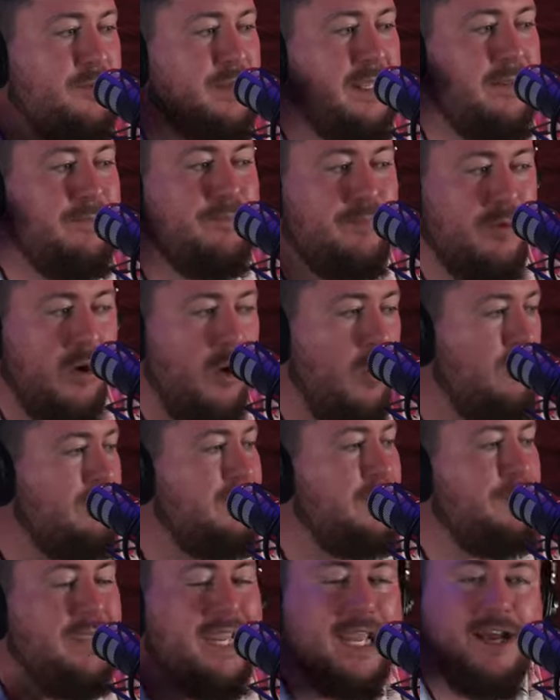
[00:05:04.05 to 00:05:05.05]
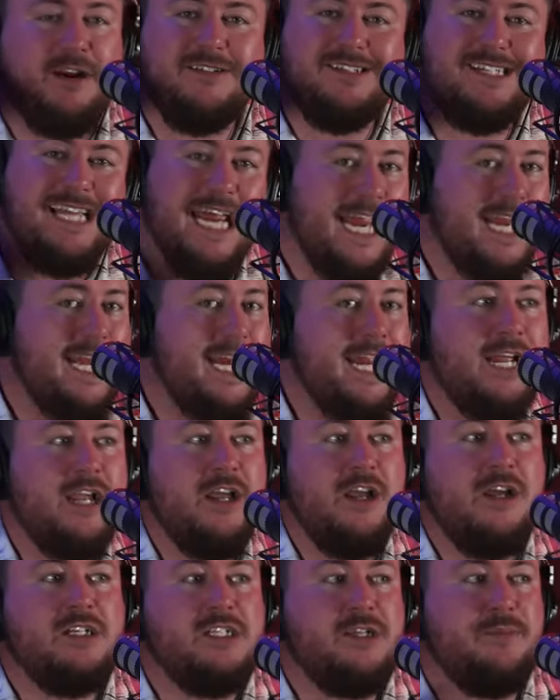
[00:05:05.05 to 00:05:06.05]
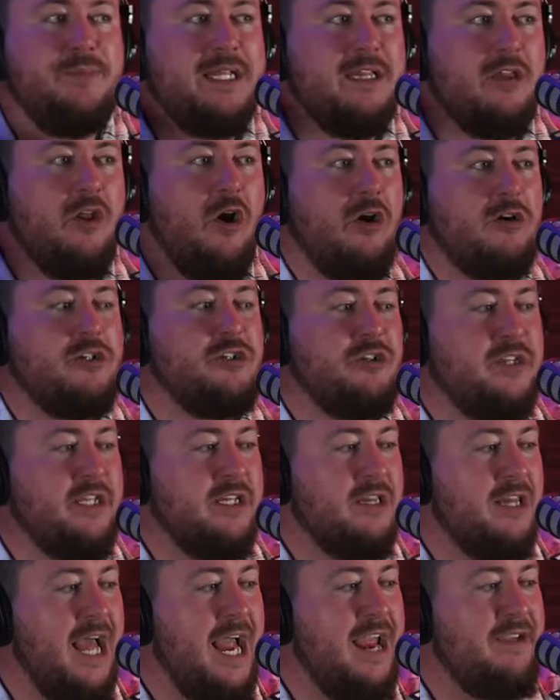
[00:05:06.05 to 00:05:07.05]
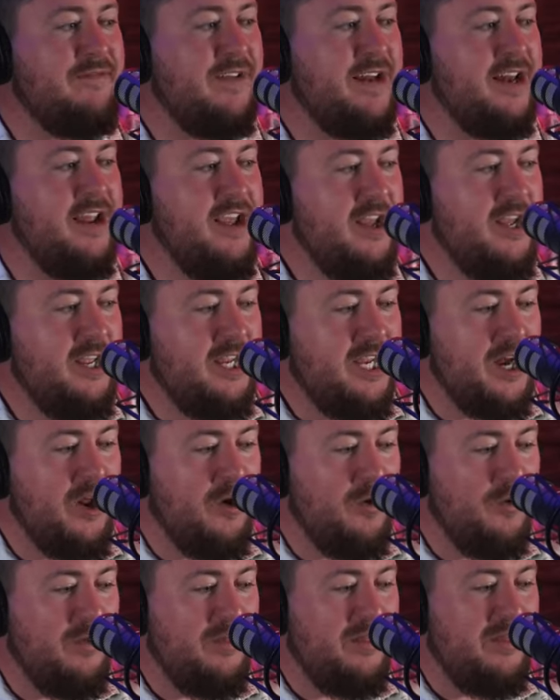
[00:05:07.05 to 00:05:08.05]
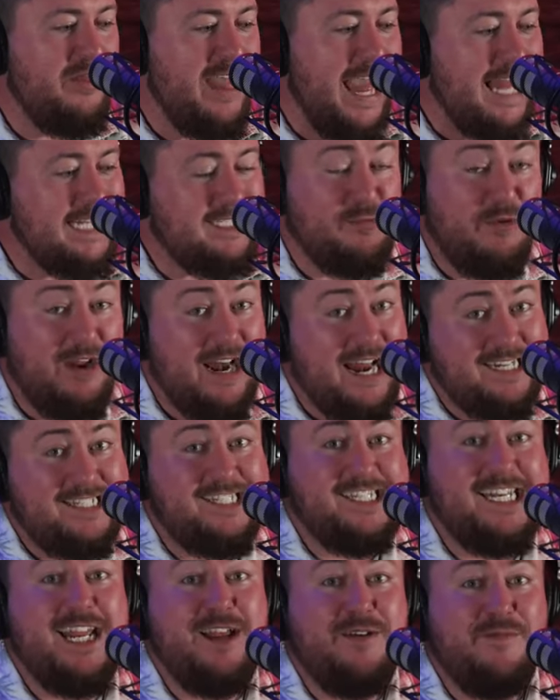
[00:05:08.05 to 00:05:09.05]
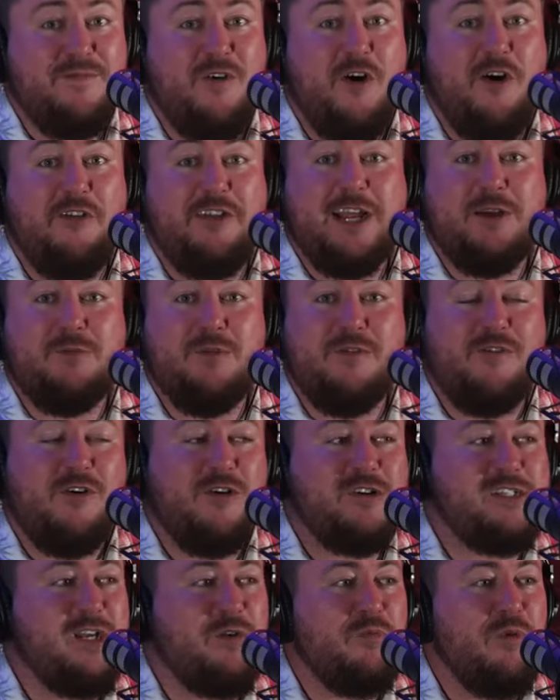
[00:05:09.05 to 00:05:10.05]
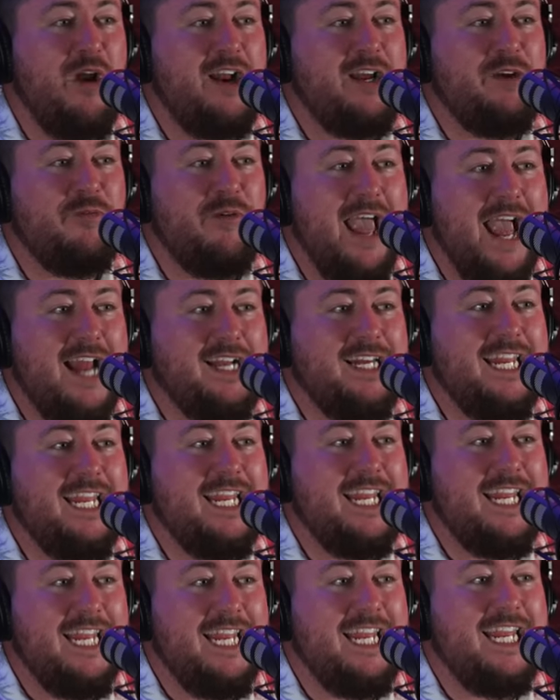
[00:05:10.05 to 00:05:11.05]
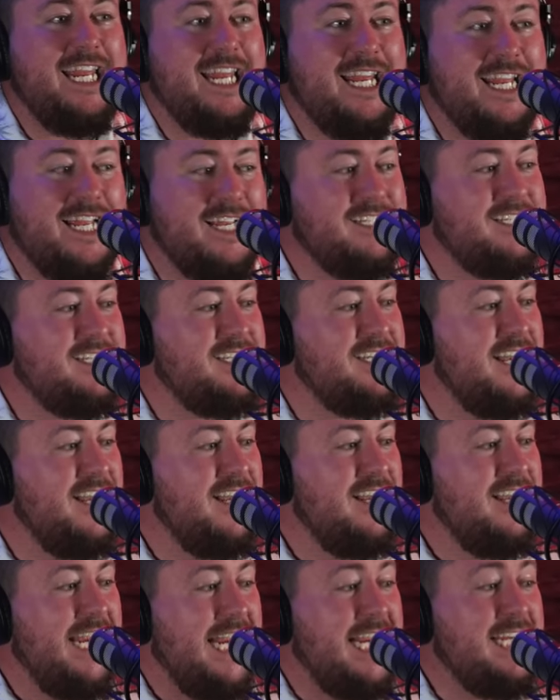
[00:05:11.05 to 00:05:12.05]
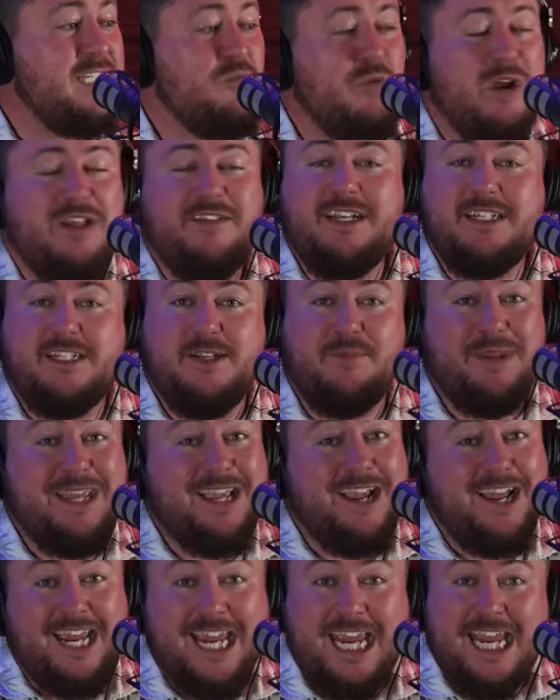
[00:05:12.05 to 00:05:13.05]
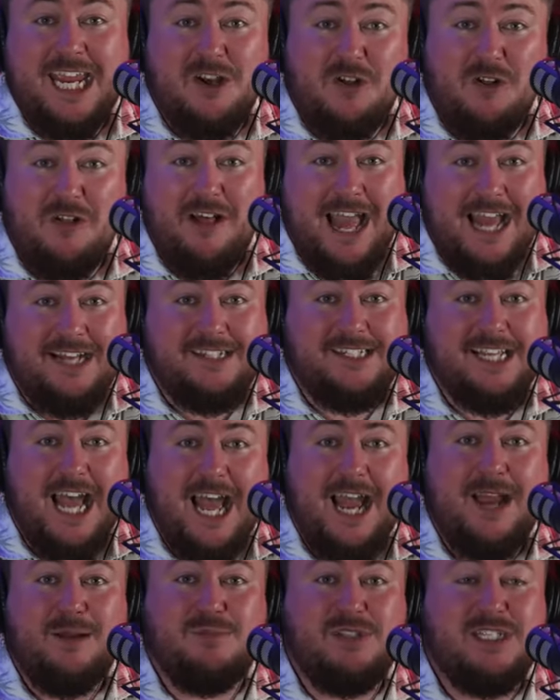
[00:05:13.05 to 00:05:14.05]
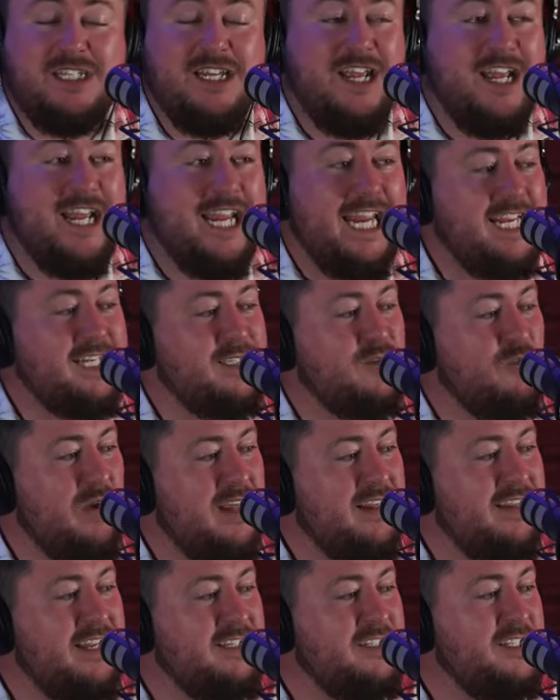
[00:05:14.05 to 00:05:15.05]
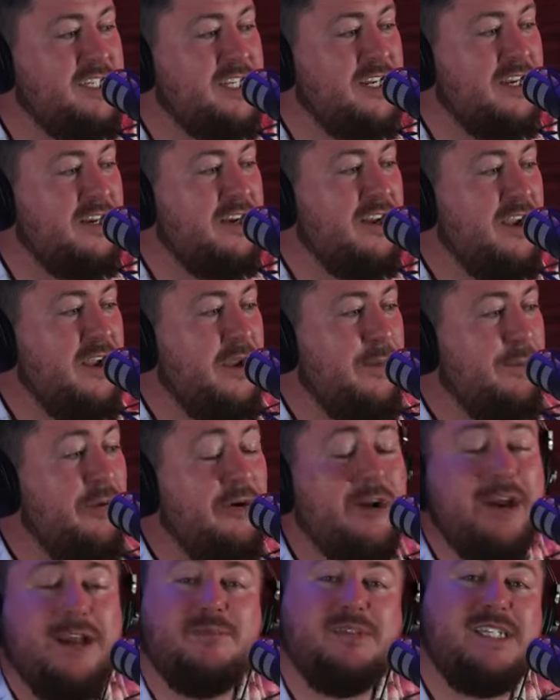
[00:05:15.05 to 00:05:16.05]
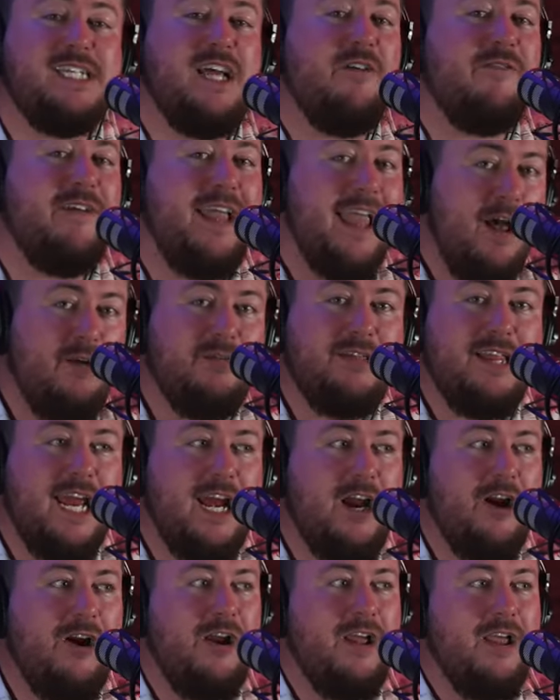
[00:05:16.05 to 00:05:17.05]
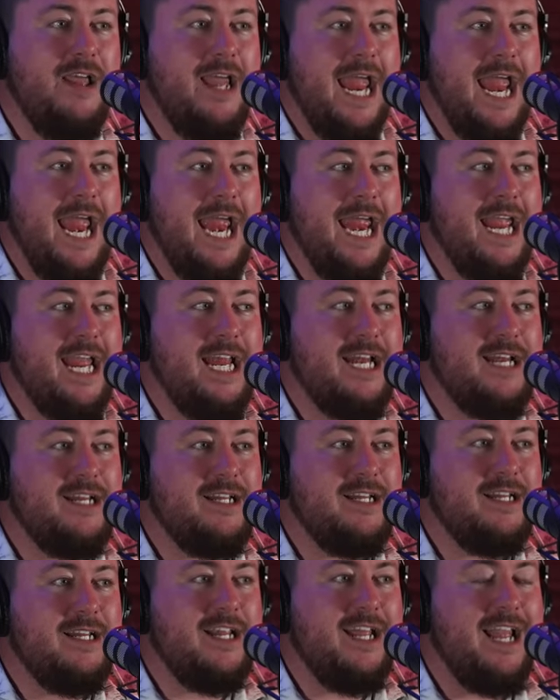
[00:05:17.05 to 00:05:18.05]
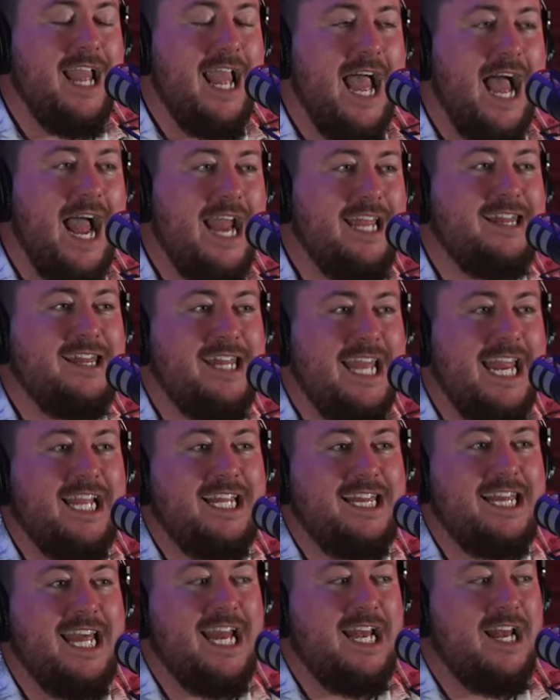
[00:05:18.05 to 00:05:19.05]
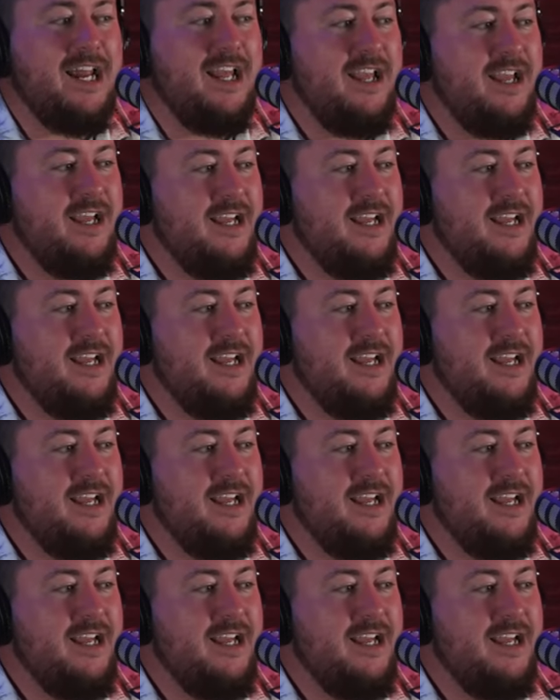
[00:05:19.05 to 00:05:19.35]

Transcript: to be bold, to be entertaining, to be larger than life. And, you know, that's what I see in Falling in Reverse and Ronnie Radke. He's willing to be a heel at times. He's willing to put himself out there. And I think that